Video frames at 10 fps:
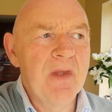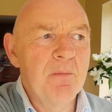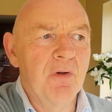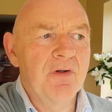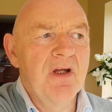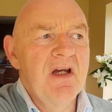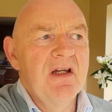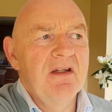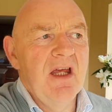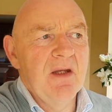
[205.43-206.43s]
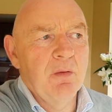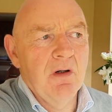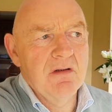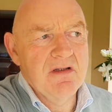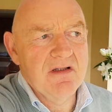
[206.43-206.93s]
but it
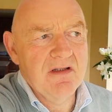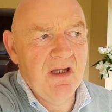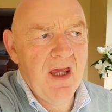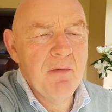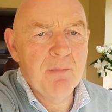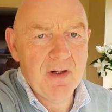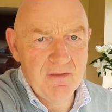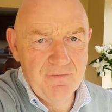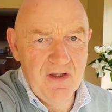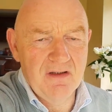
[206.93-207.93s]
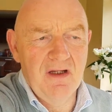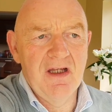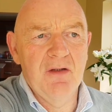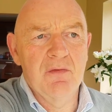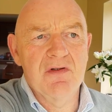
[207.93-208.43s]
was imperfect
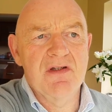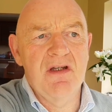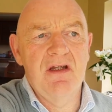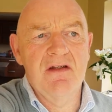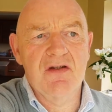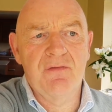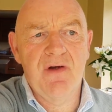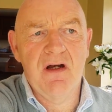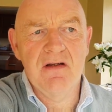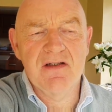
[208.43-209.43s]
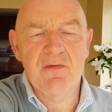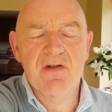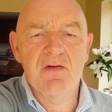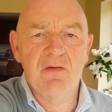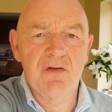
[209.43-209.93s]
in there was insofar as there
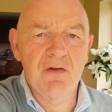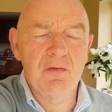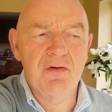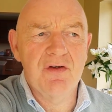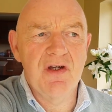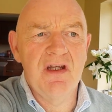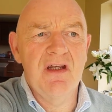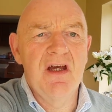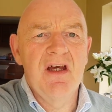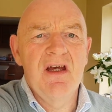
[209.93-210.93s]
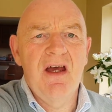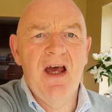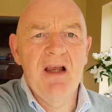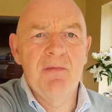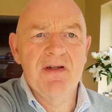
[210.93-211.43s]
was two or three
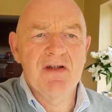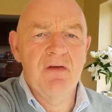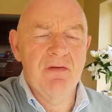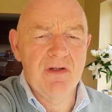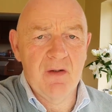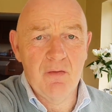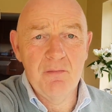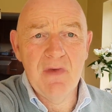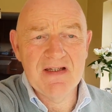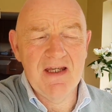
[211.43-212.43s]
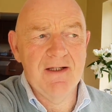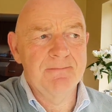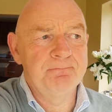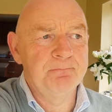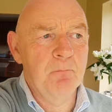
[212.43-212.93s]
elements of it that were missing.
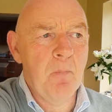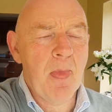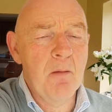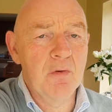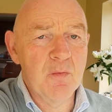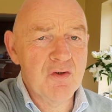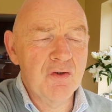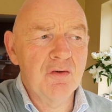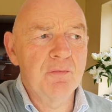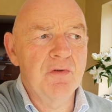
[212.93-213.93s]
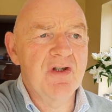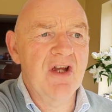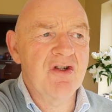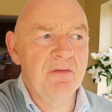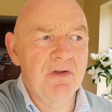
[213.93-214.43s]
But there was no
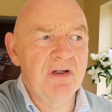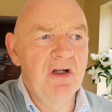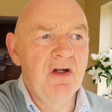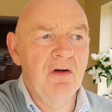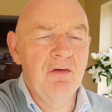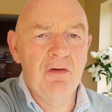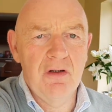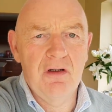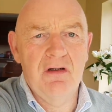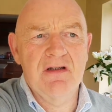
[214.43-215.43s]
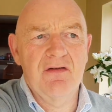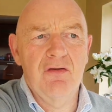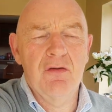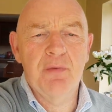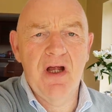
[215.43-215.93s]
detriment or no loss or
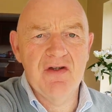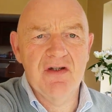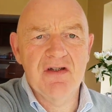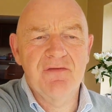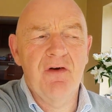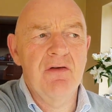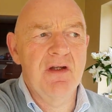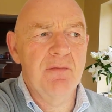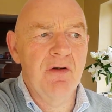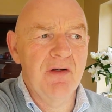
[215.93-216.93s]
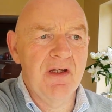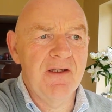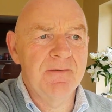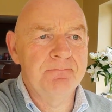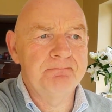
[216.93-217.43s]
no prejudice for the employee.